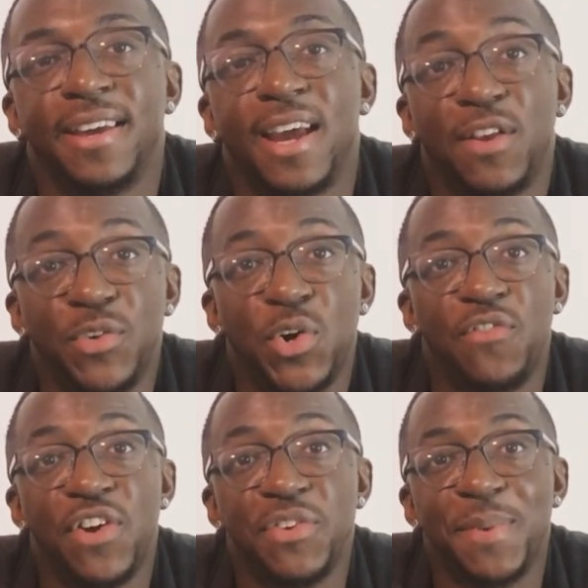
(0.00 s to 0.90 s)
I love you all
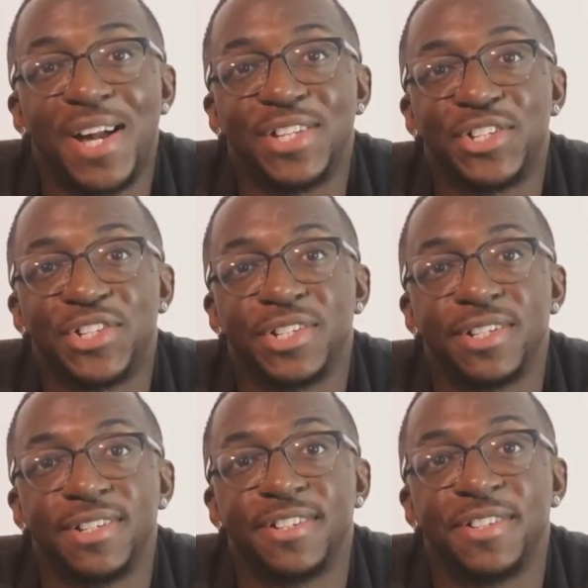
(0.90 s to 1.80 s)
very much.
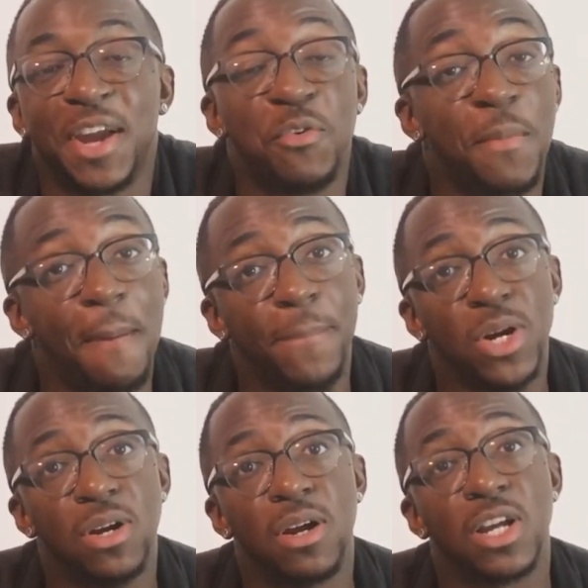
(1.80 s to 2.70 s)
And
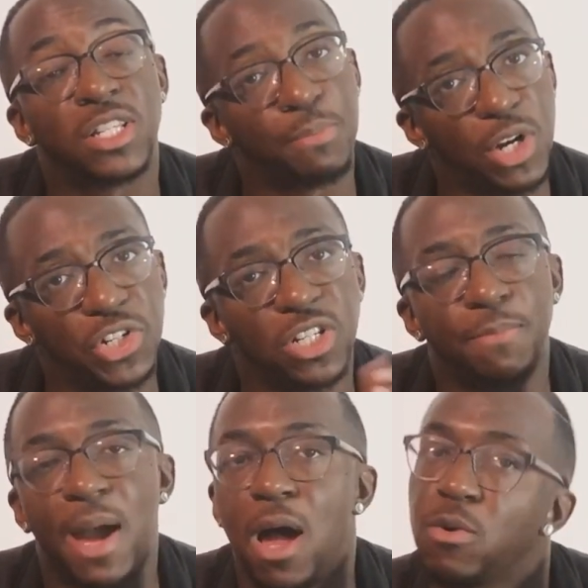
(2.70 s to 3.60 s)
remember, expression is
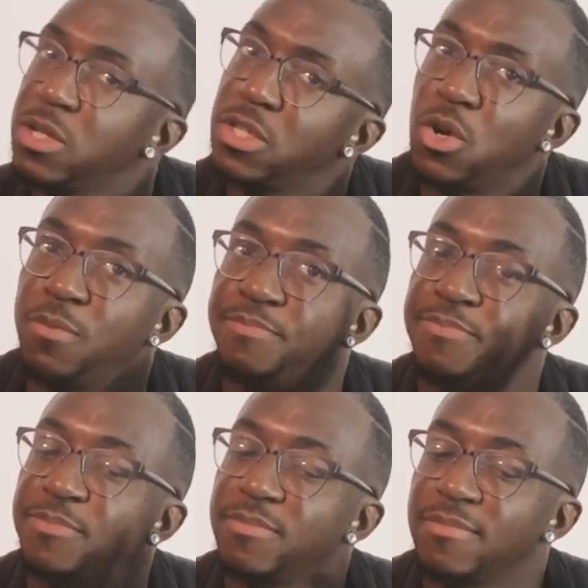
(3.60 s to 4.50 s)
power, so
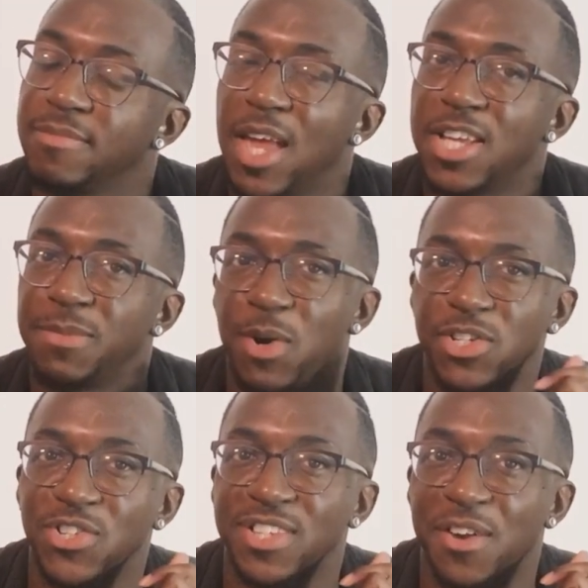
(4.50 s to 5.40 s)

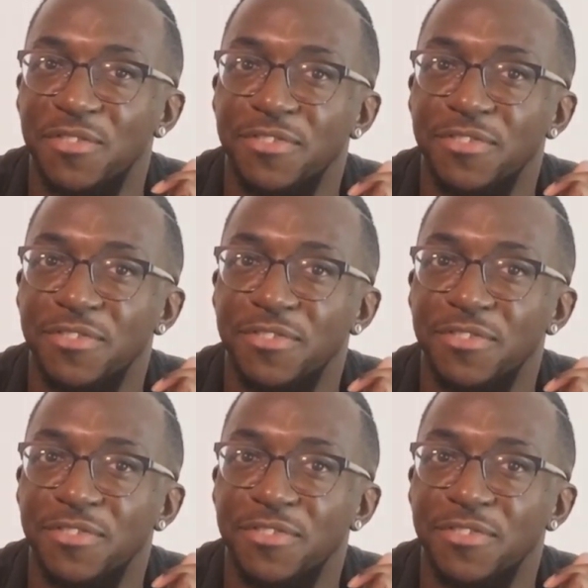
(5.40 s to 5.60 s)
express yourself.